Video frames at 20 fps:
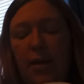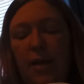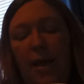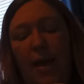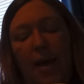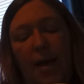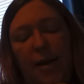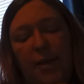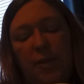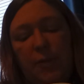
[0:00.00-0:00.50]

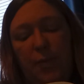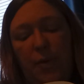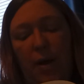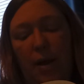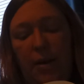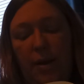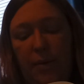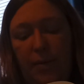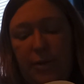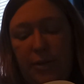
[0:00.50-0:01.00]
Yes,
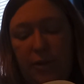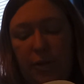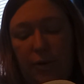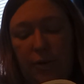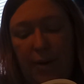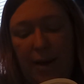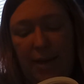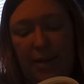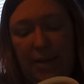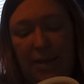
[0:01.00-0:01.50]
Browning was
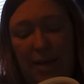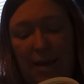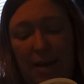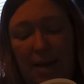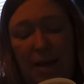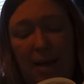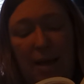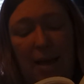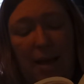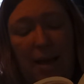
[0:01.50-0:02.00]
great,
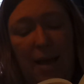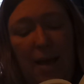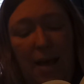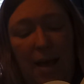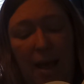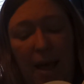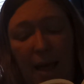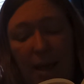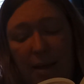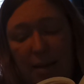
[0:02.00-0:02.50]

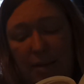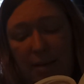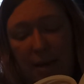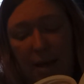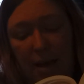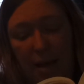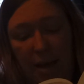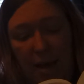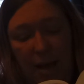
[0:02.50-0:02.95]
and